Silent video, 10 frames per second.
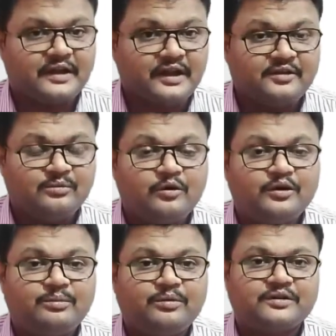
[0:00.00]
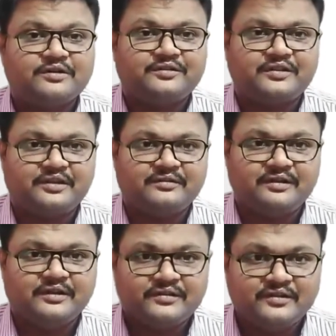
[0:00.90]
And more important thing,
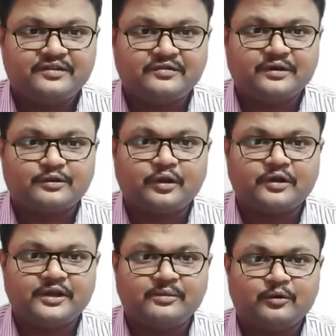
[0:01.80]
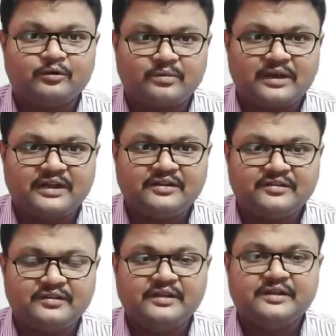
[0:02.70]
since we are talking about
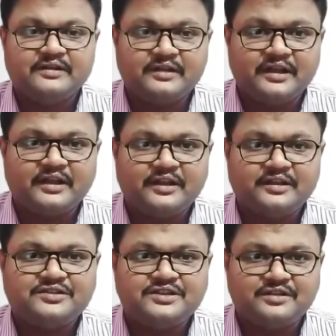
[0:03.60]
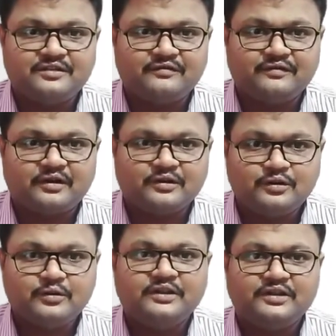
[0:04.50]
plants, the energy for
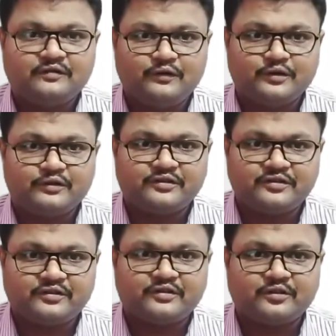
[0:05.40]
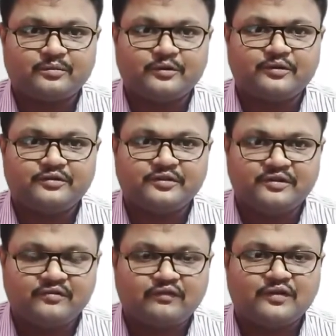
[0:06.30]
doing the photosynthesis or
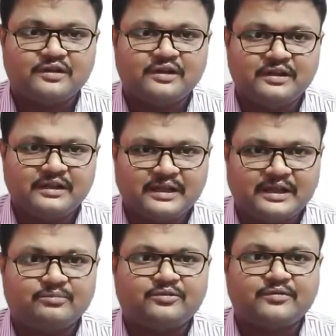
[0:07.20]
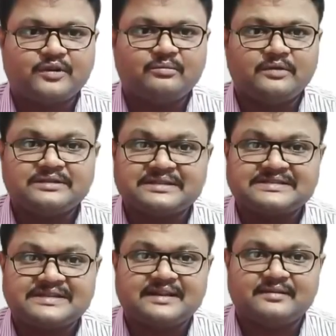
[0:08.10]
producing the food comes from the
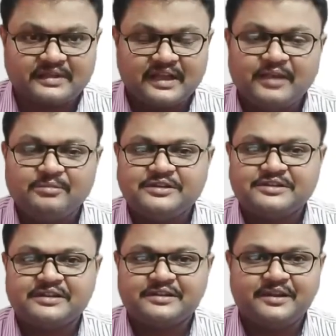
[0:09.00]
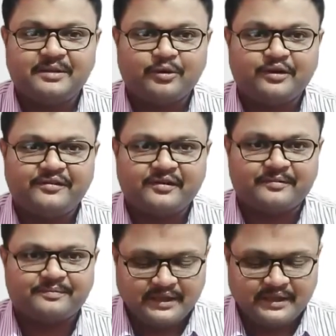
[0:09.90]
sun. I mentioned 3 points here.